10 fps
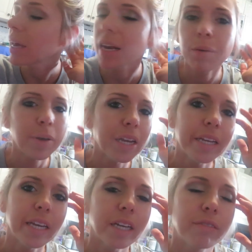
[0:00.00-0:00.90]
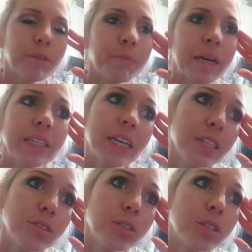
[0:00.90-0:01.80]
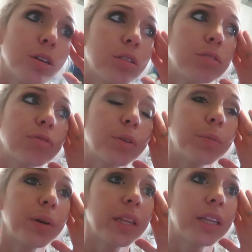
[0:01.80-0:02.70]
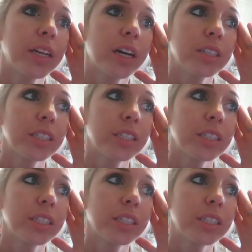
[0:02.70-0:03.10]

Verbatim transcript: and I'm waiting to hear from my test results from what the doctor